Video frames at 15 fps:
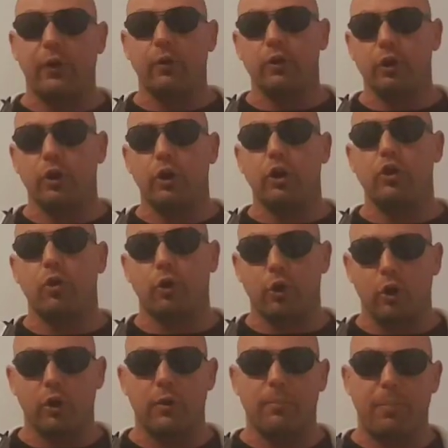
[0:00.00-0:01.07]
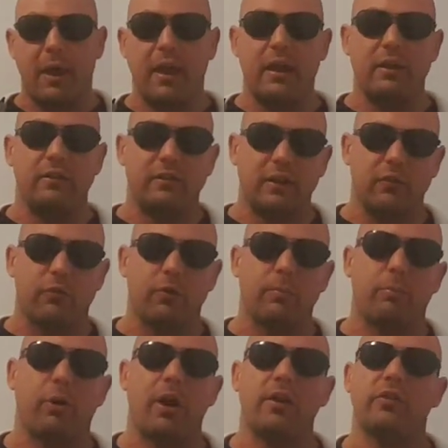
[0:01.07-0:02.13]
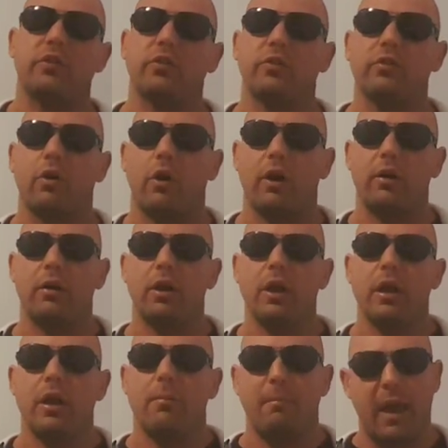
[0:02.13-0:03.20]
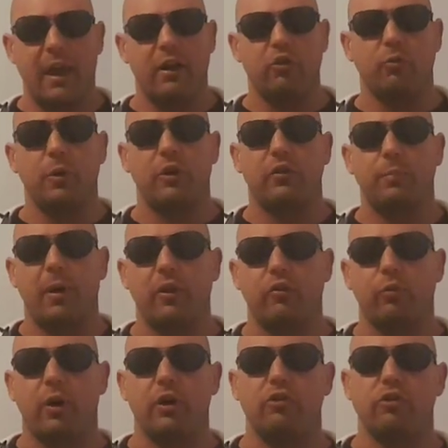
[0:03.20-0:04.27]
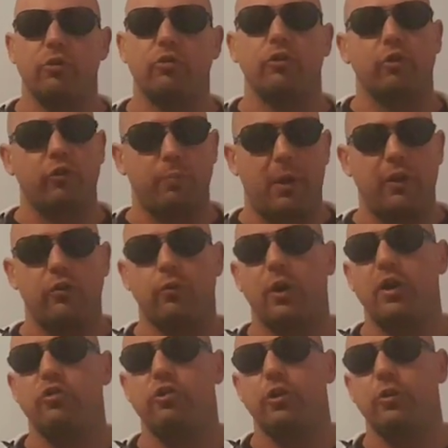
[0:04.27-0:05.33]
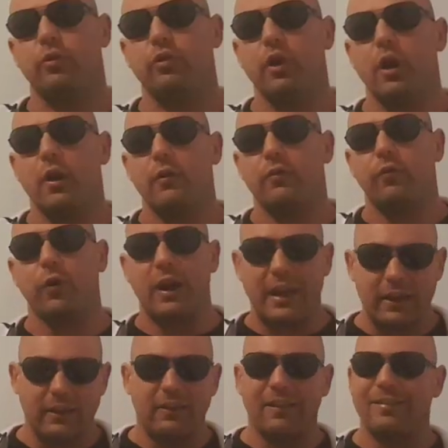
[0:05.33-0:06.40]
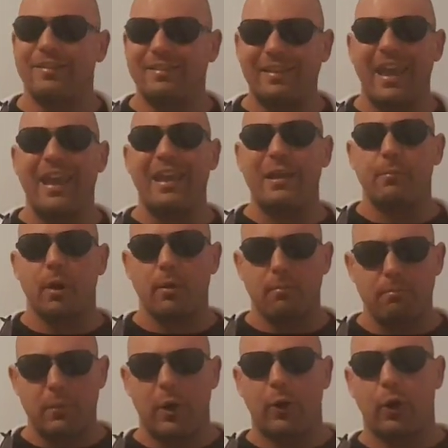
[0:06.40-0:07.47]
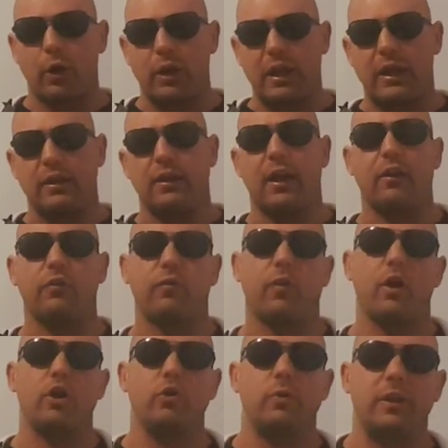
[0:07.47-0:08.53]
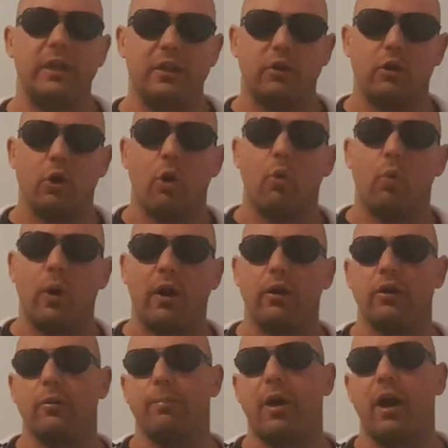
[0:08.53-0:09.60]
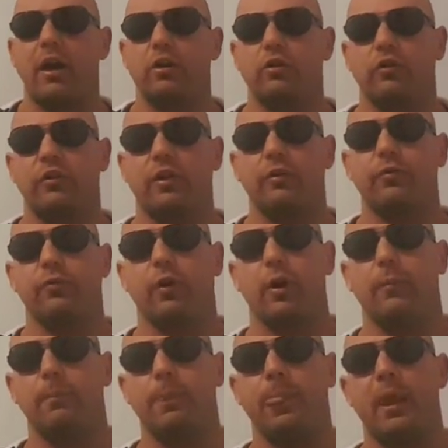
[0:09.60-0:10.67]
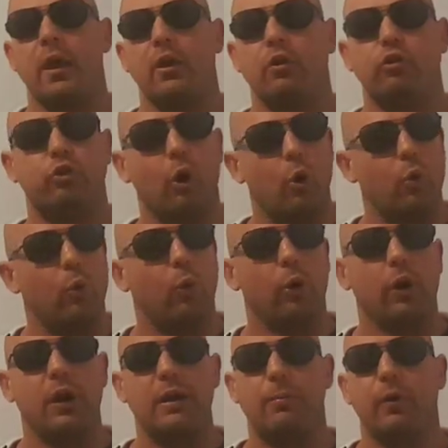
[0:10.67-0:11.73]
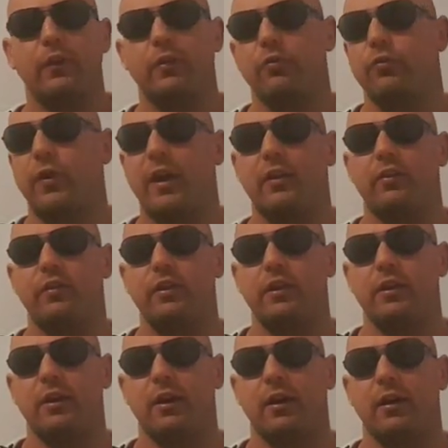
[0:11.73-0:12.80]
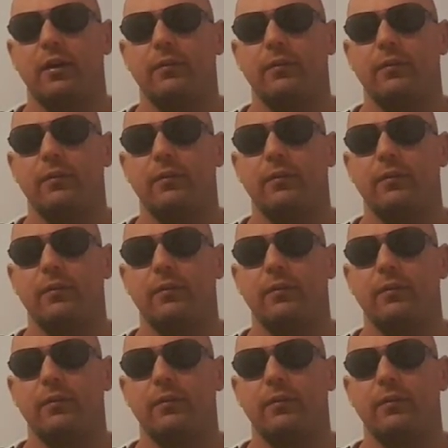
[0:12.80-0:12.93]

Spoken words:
out there and look, you're going to pay different prices on management expense ratios or expense ratios for in the same mirrored index fund. You need to know where you're buying your stuff from. Don't worry about the fancy